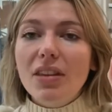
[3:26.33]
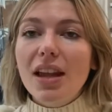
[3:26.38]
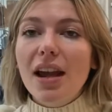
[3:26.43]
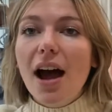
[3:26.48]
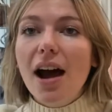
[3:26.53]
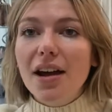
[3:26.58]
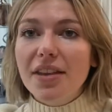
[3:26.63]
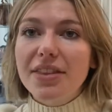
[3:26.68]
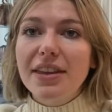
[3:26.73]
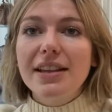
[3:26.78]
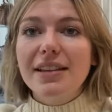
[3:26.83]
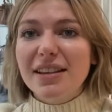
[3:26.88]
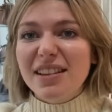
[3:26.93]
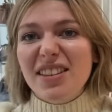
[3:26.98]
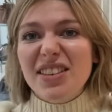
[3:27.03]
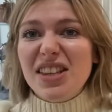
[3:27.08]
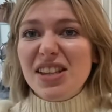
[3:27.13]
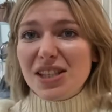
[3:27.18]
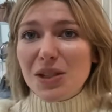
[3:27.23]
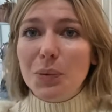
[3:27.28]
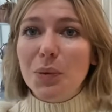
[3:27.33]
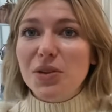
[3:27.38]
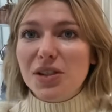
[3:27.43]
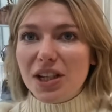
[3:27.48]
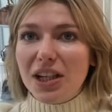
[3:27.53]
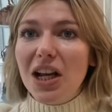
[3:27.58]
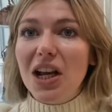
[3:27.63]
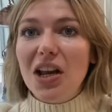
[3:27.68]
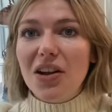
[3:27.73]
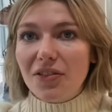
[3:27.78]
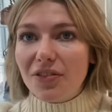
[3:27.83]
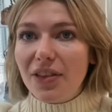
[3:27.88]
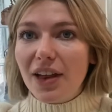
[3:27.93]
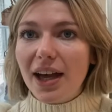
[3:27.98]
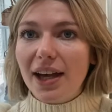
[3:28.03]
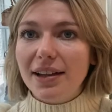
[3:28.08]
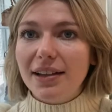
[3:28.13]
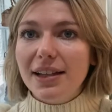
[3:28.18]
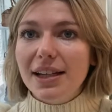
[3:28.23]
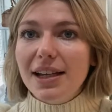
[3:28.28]
I think that someone's going to love
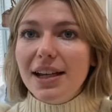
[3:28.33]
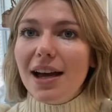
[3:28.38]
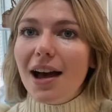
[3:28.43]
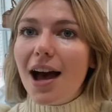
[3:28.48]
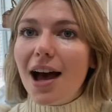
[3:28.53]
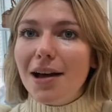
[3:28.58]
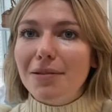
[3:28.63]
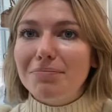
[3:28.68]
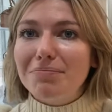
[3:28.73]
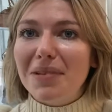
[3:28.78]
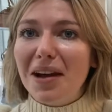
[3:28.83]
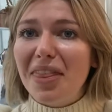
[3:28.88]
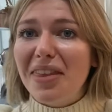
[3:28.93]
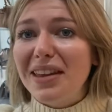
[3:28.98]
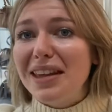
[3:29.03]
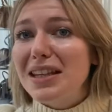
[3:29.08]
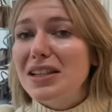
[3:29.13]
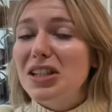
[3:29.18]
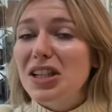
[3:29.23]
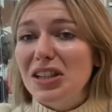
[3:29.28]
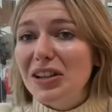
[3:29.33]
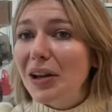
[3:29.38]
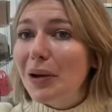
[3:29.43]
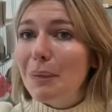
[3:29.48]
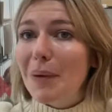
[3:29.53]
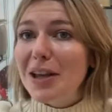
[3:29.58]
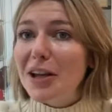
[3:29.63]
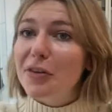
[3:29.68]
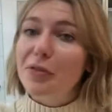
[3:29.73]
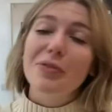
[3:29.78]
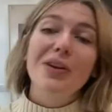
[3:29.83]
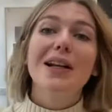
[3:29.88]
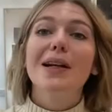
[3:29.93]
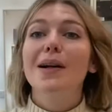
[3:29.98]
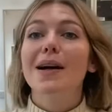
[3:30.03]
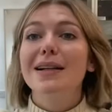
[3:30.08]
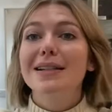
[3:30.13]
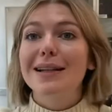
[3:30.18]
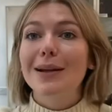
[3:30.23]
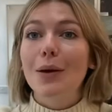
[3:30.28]
that. I think it's just going to make a really
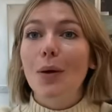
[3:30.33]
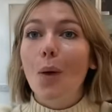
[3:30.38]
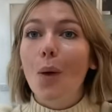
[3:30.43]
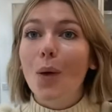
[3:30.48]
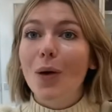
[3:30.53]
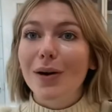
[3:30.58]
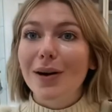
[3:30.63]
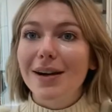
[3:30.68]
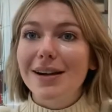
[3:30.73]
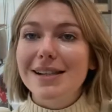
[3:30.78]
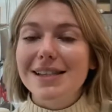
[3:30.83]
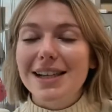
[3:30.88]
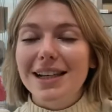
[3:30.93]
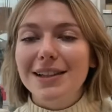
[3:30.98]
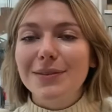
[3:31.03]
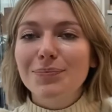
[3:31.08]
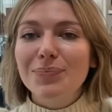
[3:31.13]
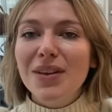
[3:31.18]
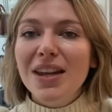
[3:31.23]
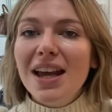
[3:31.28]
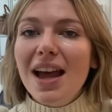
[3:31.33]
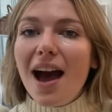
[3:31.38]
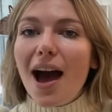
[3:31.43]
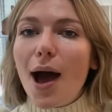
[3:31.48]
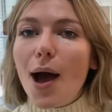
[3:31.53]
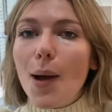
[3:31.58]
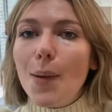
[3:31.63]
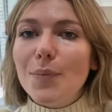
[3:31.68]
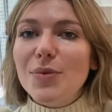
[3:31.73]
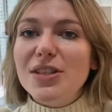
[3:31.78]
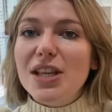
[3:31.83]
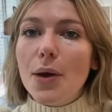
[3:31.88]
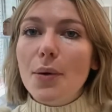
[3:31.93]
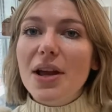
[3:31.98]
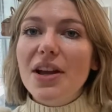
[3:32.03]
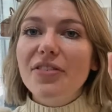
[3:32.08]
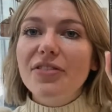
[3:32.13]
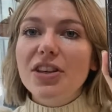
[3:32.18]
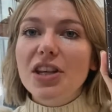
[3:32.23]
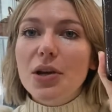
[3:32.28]
nice little organiser. So
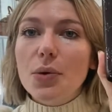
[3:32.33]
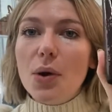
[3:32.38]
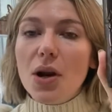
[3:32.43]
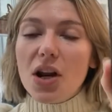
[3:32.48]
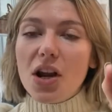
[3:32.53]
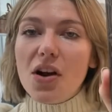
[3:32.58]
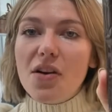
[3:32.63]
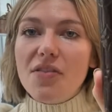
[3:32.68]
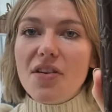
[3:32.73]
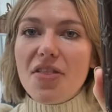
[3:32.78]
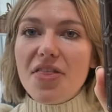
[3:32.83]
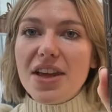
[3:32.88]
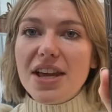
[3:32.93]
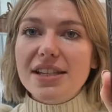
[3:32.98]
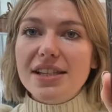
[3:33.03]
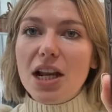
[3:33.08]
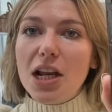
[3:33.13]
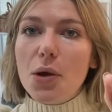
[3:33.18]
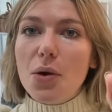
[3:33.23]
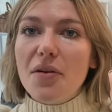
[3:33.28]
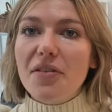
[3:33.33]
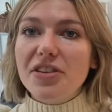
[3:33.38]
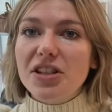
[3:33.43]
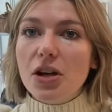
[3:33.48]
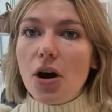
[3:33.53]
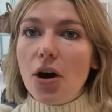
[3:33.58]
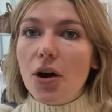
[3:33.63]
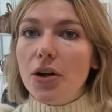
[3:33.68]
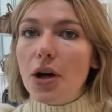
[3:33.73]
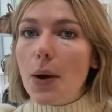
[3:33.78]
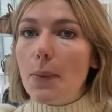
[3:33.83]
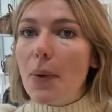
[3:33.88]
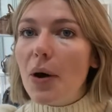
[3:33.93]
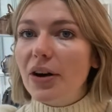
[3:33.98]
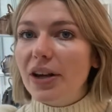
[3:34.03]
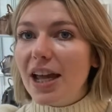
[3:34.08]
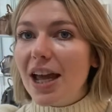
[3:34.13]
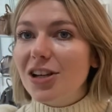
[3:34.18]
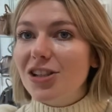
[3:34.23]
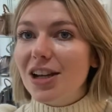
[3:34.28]
if you love this Louis Vuitton
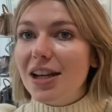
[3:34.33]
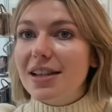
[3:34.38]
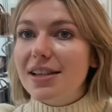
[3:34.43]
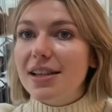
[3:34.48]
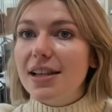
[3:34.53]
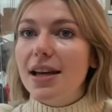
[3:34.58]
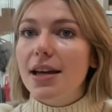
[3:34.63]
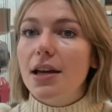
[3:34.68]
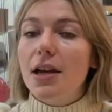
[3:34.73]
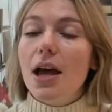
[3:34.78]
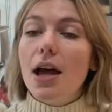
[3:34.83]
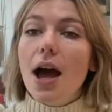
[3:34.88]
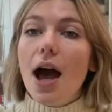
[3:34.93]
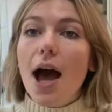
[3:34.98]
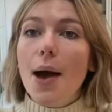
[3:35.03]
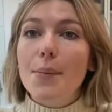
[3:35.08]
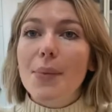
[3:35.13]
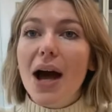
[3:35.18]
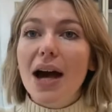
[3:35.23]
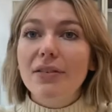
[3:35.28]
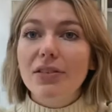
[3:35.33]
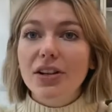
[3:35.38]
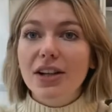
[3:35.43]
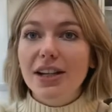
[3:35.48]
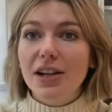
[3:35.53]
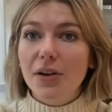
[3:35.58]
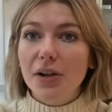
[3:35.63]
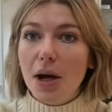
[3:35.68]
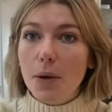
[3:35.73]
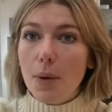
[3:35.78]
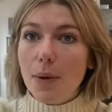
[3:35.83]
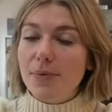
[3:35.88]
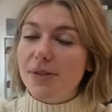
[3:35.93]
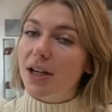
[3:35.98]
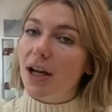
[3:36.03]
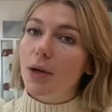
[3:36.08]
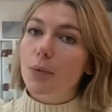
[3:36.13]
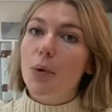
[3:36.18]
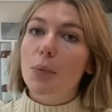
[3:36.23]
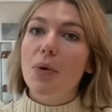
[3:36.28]
pocket agenda, have a look at it on our
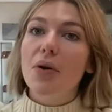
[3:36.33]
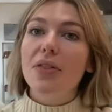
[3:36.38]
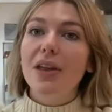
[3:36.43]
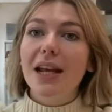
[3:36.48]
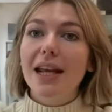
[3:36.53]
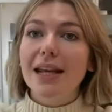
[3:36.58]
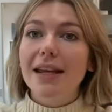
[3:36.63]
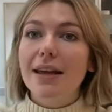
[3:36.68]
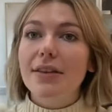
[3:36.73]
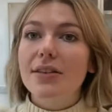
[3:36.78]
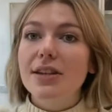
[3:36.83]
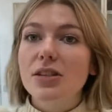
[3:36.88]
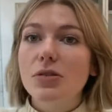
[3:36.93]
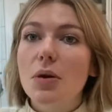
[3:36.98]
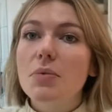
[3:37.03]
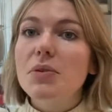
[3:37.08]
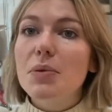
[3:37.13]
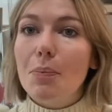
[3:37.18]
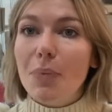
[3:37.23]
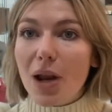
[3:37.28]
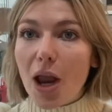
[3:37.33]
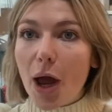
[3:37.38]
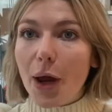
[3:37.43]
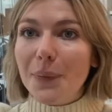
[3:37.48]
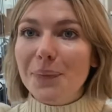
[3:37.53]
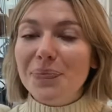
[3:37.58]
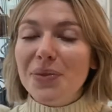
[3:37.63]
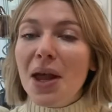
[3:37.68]
website. We'll put the link in the description below.